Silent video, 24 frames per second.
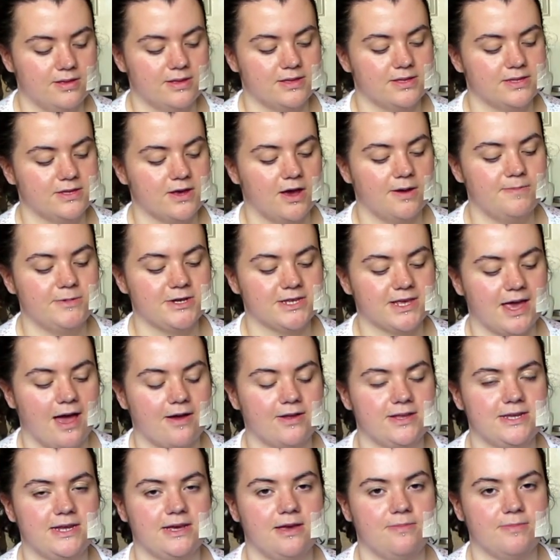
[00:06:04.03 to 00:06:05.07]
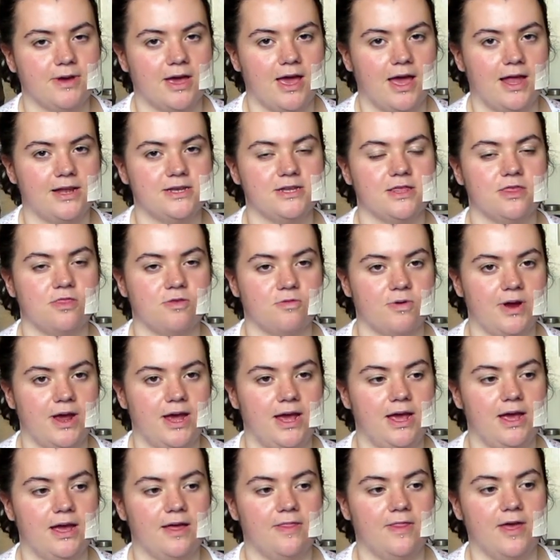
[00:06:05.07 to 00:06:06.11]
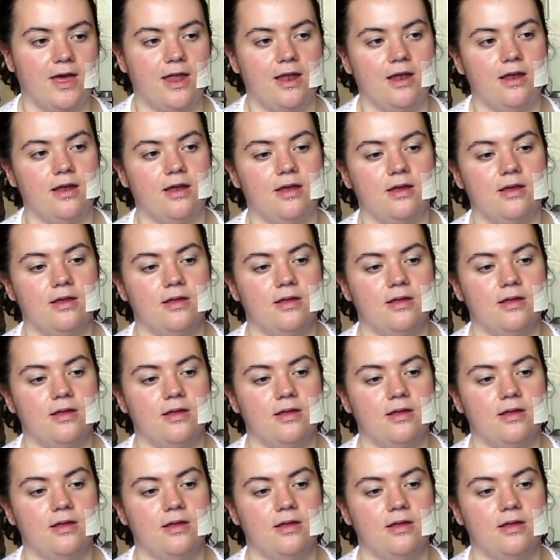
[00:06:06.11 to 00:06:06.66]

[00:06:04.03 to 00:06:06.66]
So I'm just counting in my head to 3 and then